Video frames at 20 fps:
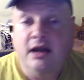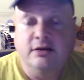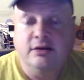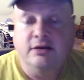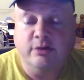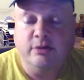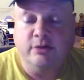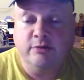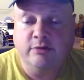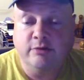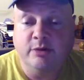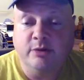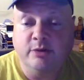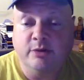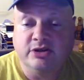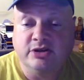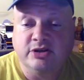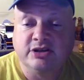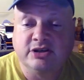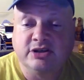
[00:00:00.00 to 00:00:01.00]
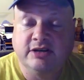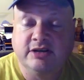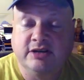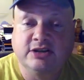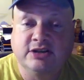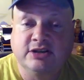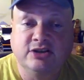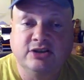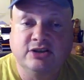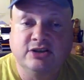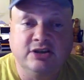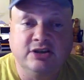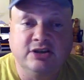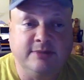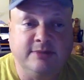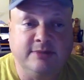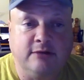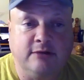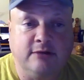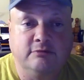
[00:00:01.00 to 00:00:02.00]
Tommy Robinson is concerned
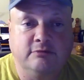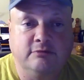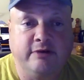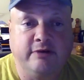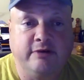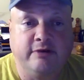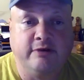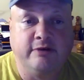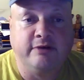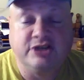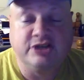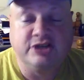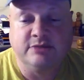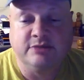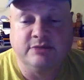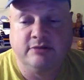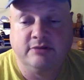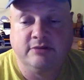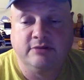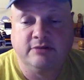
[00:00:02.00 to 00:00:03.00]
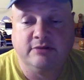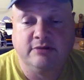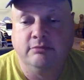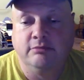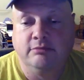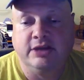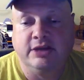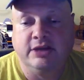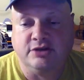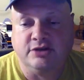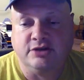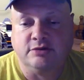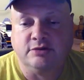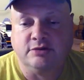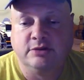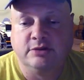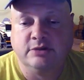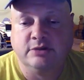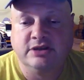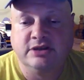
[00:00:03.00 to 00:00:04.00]
about very legitimate issues that
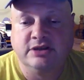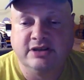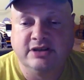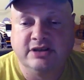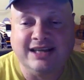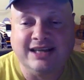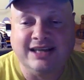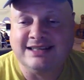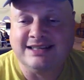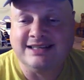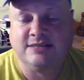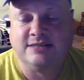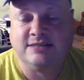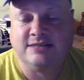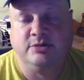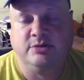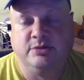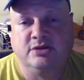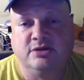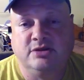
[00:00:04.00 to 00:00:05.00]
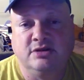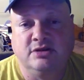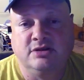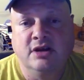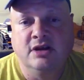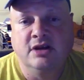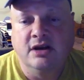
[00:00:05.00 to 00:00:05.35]
would concern any decent person.